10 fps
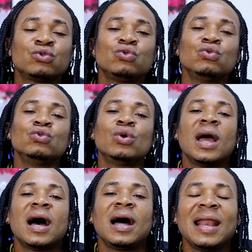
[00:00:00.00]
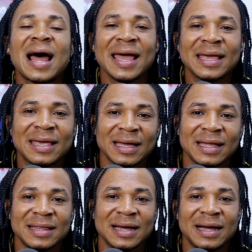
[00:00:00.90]
to like
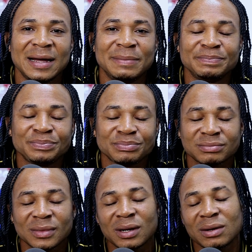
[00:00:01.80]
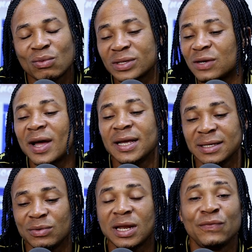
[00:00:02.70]
the
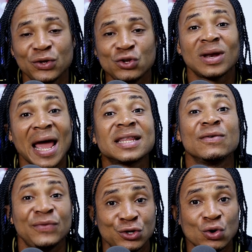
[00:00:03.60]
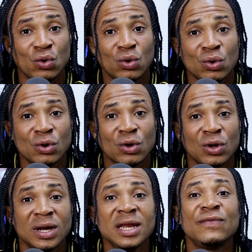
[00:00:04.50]
video,
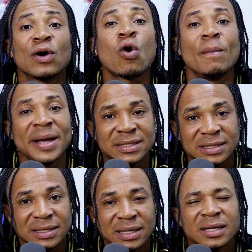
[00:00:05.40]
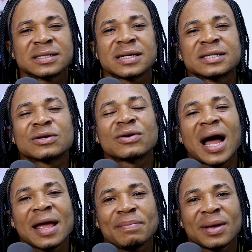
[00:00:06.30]
leave a comment,
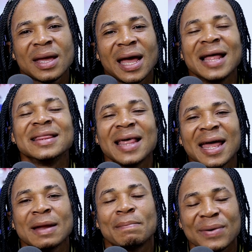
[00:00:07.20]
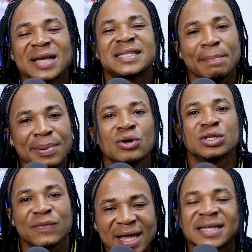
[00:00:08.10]
subscribe, and then press the bell
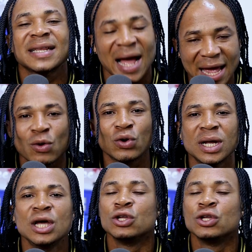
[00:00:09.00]
notification icon